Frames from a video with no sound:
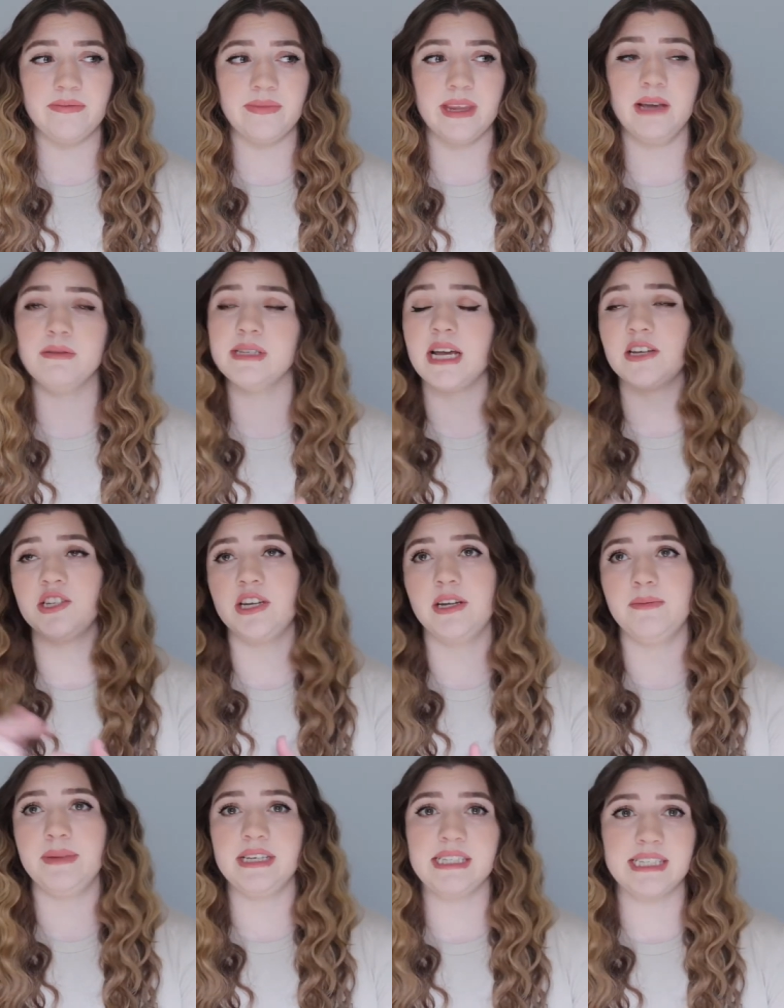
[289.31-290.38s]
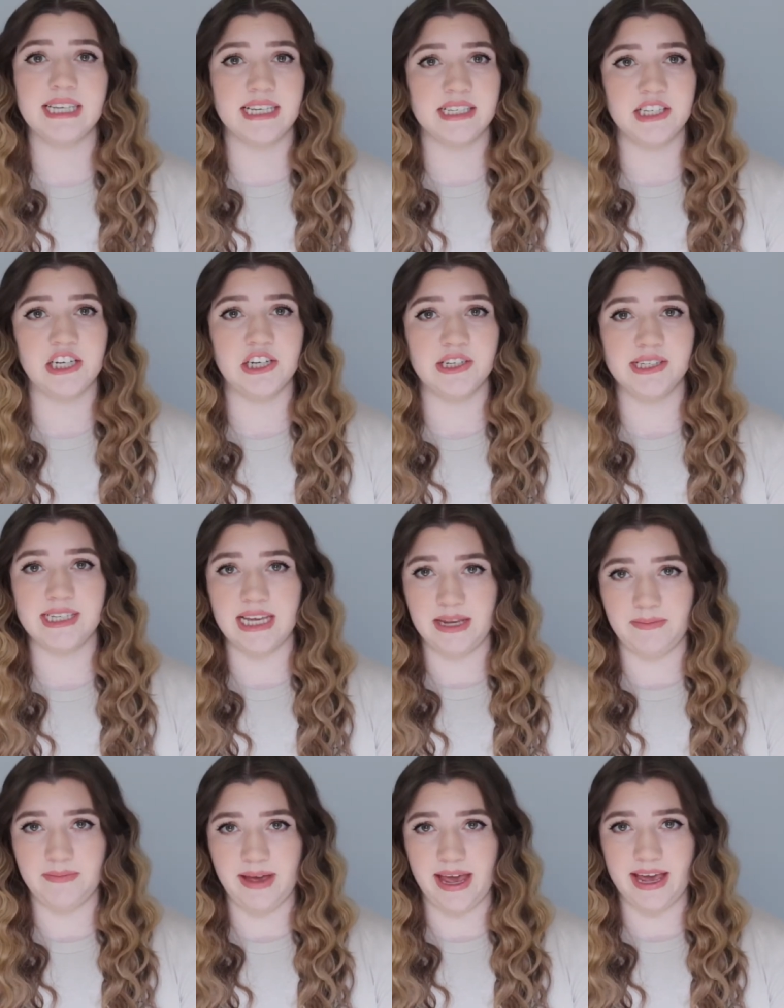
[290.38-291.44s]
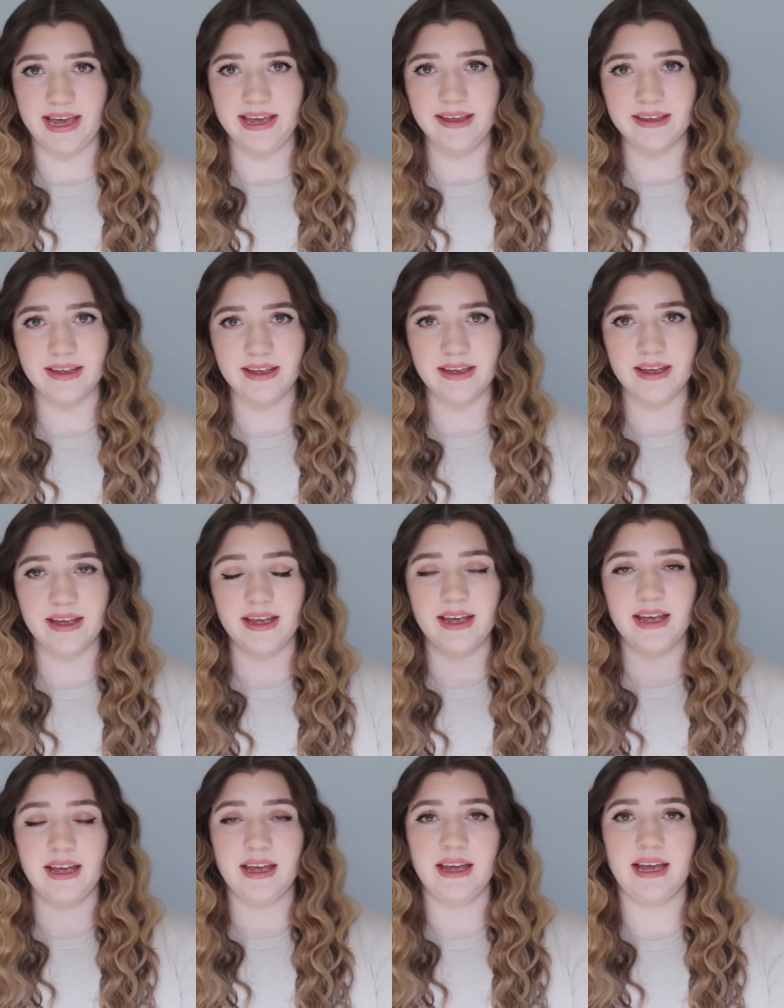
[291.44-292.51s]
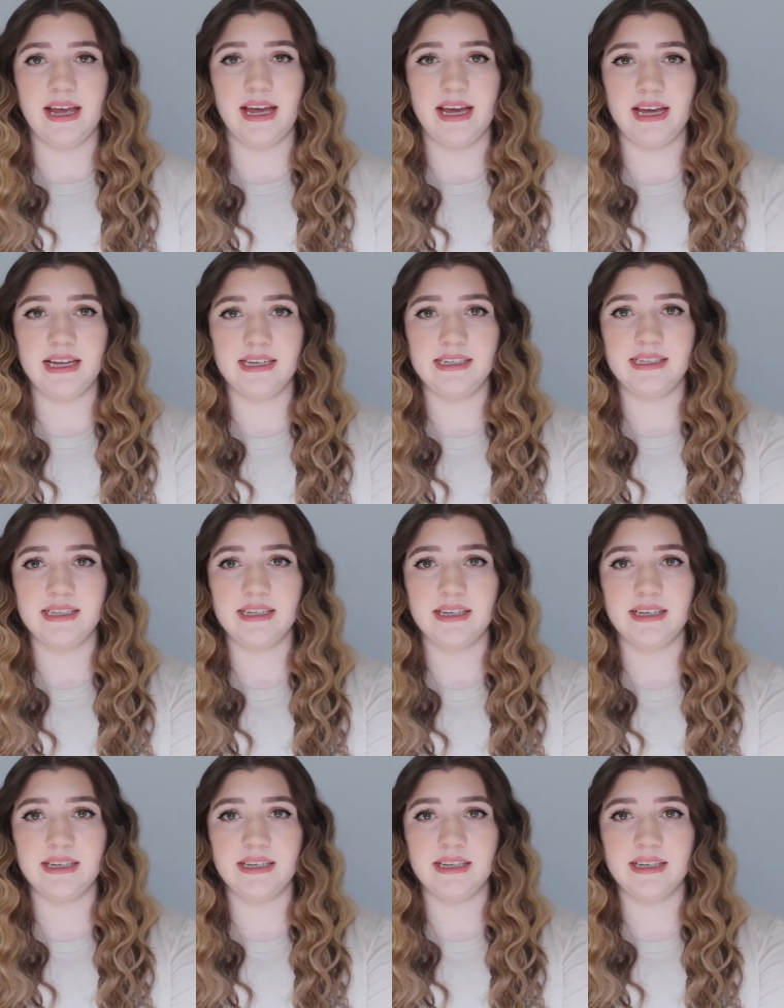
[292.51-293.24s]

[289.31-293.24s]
It was actually going to be 6 years in May, and